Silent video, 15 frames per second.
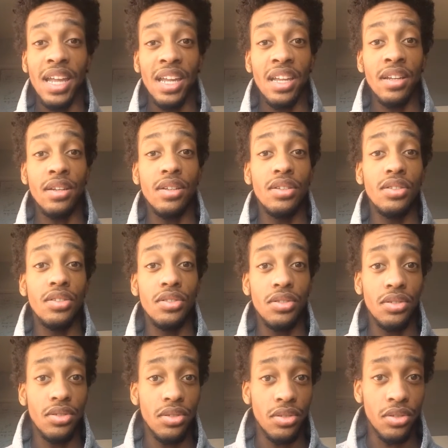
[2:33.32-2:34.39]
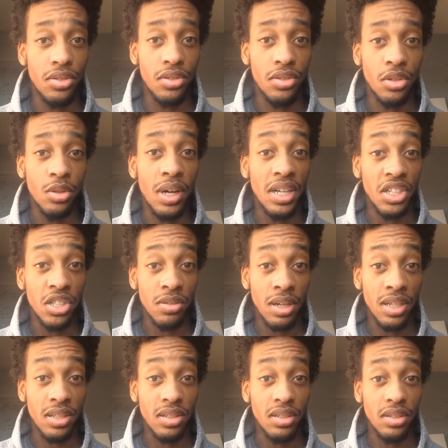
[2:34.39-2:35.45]
And do I
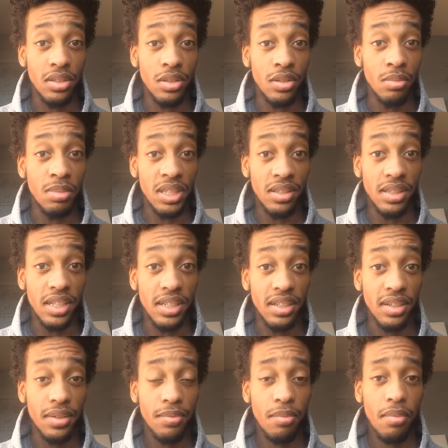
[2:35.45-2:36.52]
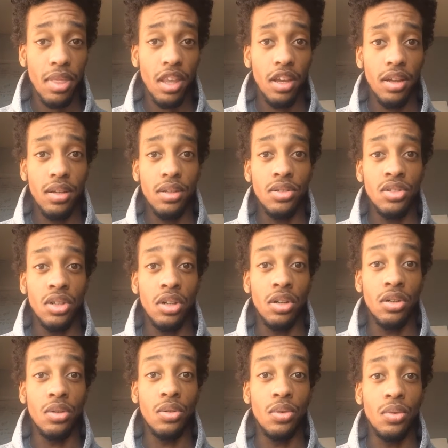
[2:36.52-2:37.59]
trust your ability?
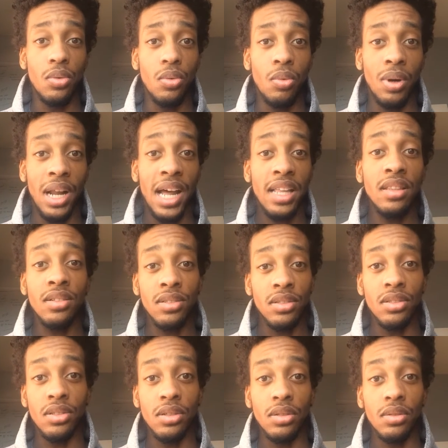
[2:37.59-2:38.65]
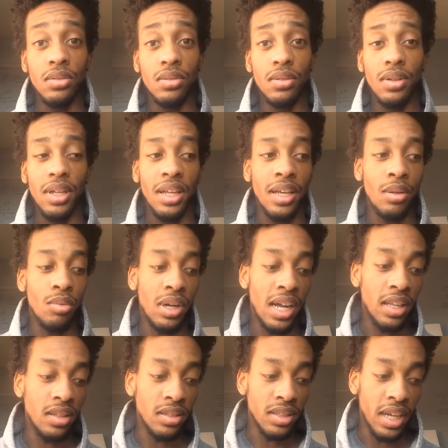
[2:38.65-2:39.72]
So what I look to do, and what
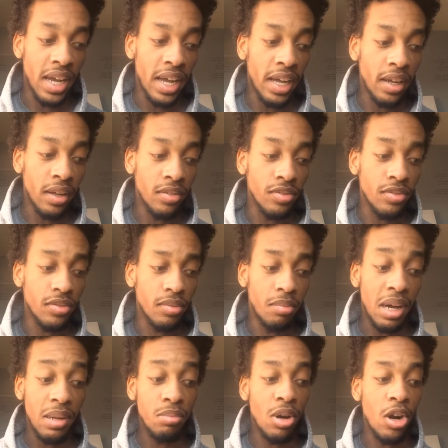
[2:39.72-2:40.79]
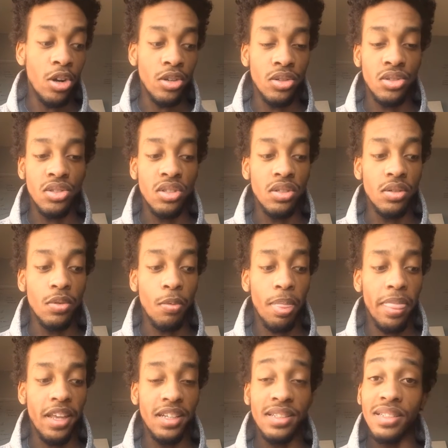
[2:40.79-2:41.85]
I look to have my partners do,
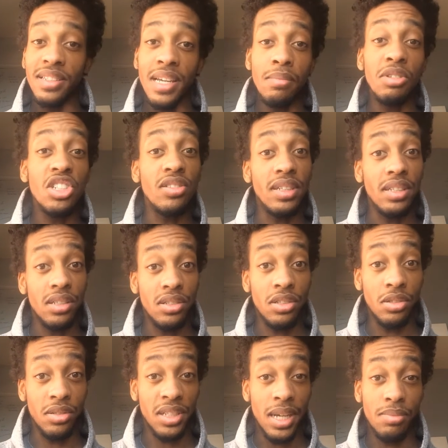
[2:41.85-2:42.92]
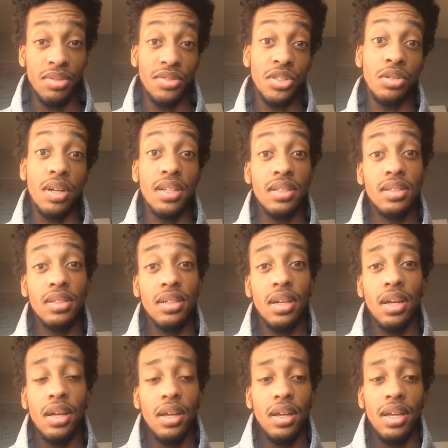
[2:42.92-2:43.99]
is to demonstrate these two types of trust.
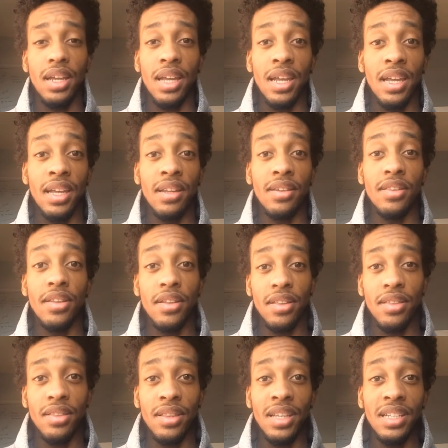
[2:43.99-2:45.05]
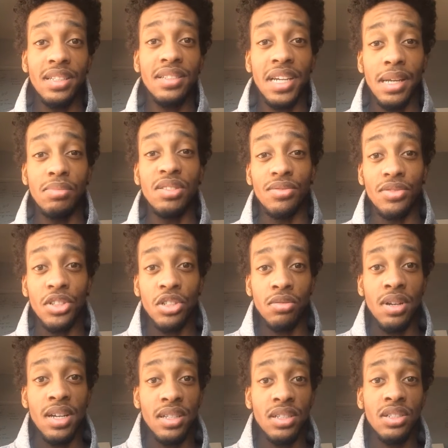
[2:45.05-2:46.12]
And these types of
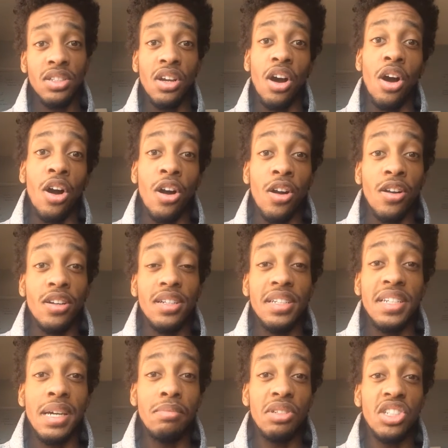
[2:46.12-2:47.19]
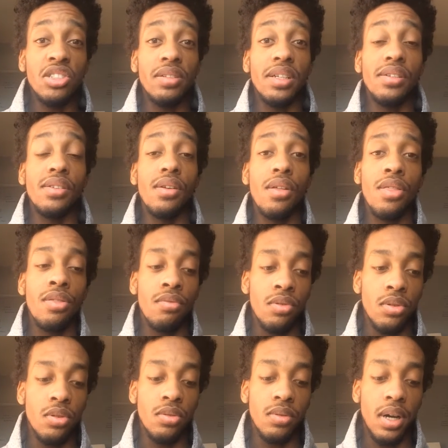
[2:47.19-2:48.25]
trust are demonstrated
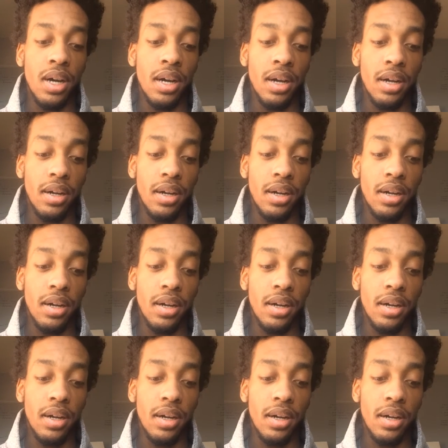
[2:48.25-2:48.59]
through